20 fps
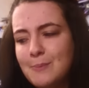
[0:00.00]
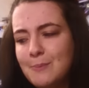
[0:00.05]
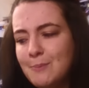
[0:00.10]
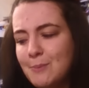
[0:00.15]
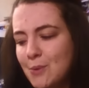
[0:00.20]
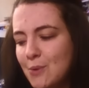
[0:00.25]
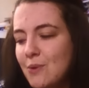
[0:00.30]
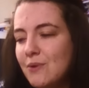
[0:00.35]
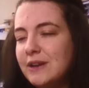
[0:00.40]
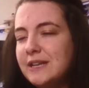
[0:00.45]

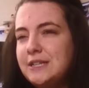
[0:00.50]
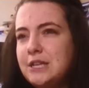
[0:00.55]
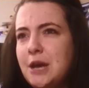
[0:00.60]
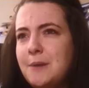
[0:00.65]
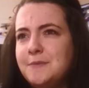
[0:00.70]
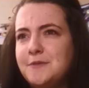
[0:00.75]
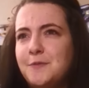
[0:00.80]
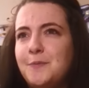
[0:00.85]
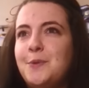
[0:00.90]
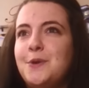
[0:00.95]
more in
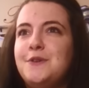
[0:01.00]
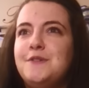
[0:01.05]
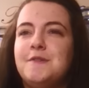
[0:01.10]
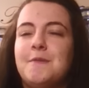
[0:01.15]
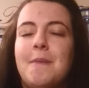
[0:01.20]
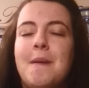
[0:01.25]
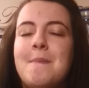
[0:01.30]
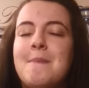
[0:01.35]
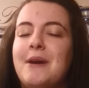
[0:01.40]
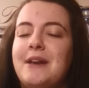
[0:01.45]
terms of books
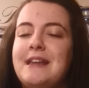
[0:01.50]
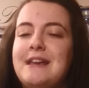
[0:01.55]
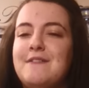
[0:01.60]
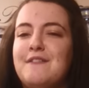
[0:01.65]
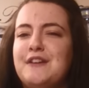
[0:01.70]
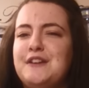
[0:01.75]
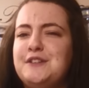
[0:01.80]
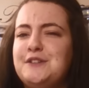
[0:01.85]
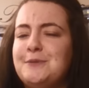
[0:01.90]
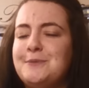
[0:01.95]
for my money
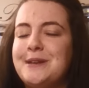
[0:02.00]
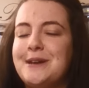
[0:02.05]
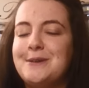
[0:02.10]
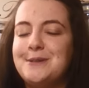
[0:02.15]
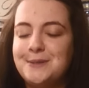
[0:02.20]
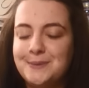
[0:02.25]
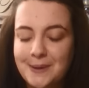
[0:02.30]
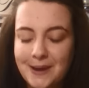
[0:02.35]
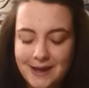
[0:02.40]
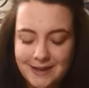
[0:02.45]
if I shopped
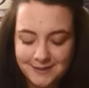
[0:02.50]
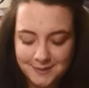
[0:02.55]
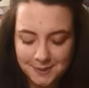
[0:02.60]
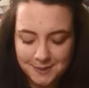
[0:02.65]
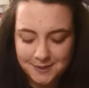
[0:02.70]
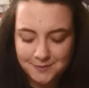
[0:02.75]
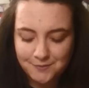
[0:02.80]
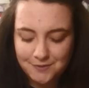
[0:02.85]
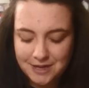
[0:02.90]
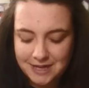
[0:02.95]
elsewhere, so
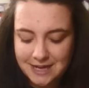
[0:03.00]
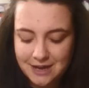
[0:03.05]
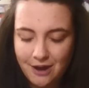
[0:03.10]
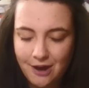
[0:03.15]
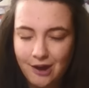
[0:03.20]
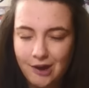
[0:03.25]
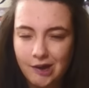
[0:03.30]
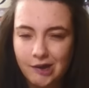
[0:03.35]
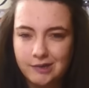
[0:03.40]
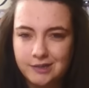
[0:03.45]
it's a really
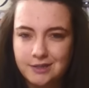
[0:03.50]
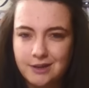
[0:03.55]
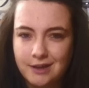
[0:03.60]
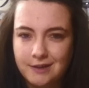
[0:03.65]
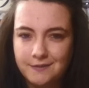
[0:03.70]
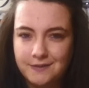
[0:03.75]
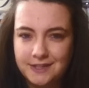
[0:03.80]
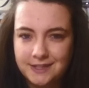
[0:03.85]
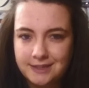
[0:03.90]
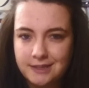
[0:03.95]
hard
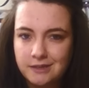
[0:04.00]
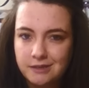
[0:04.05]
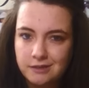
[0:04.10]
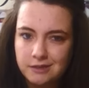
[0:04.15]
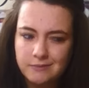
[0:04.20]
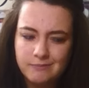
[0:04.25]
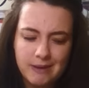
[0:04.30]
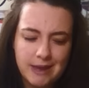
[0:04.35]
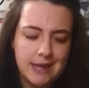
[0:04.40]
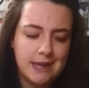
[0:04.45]
kind of decision
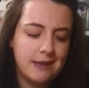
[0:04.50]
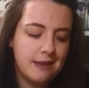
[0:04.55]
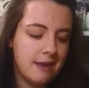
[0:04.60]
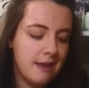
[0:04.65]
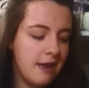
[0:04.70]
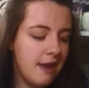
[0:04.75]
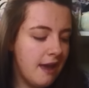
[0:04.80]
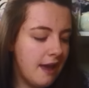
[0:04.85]
to make.